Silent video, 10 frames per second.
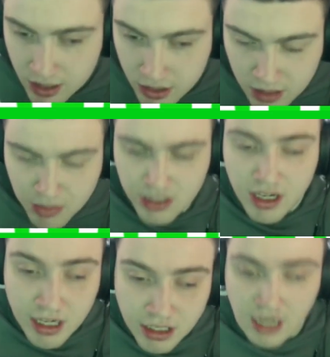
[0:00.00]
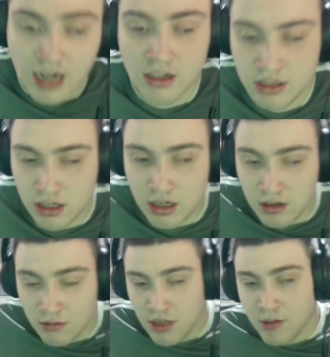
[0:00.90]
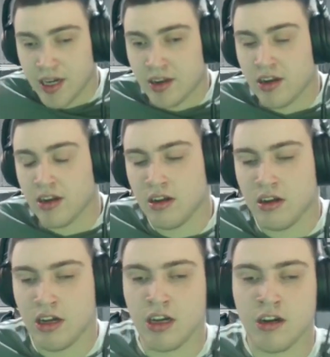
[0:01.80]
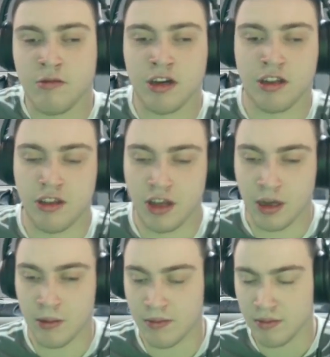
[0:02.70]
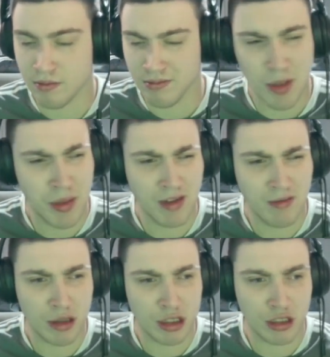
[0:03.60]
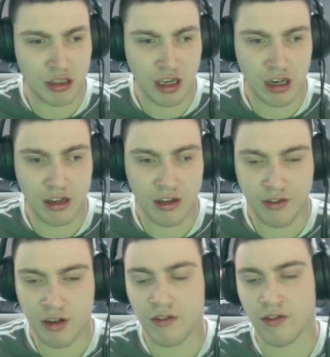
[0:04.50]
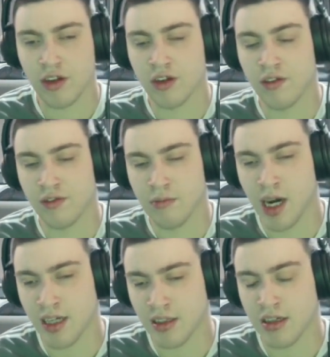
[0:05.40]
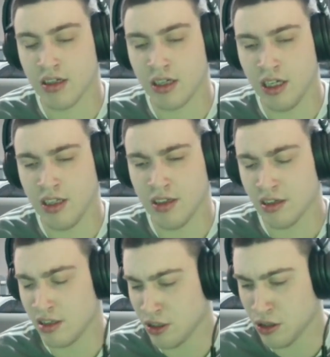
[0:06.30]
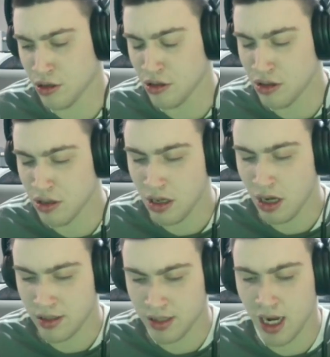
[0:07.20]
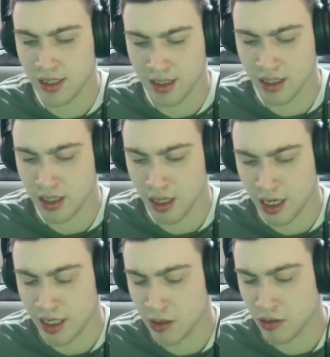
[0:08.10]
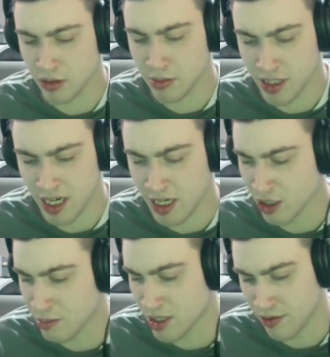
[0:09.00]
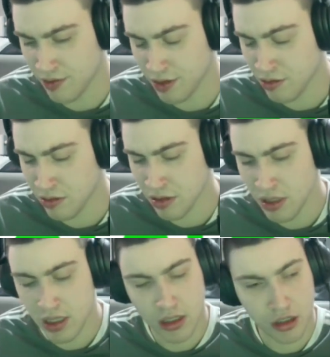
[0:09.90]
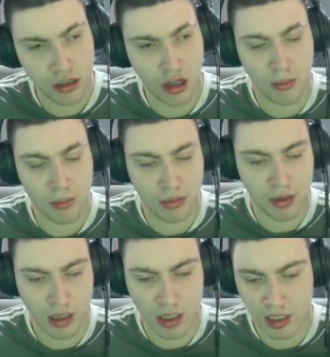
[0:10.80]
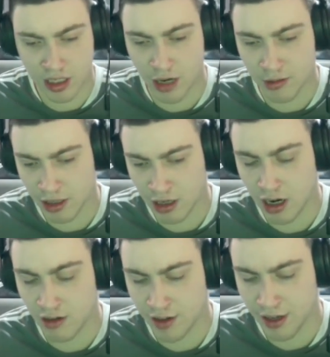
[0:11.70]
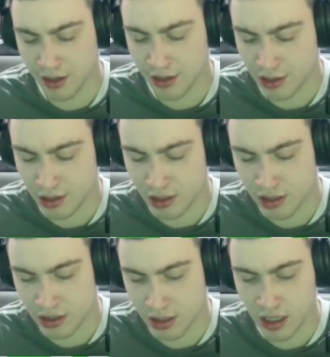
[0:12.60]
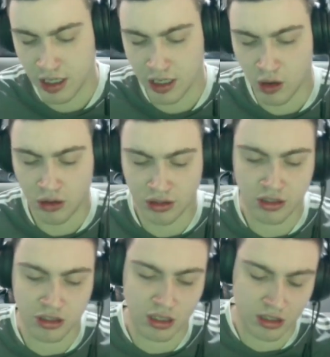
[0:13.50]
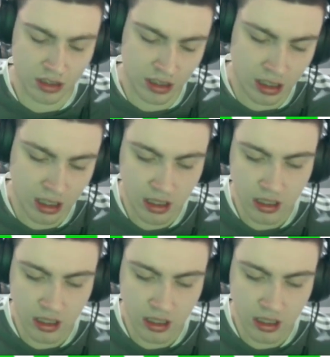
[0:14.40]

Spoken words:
selection, Alistair, we went with them. The main was just kind of the front three of Maida, Eder and Kuhn, Hatate, Engels and McGregor, the midfield, Schlupp, Cameron Carter-Vickers, Austin Trusty,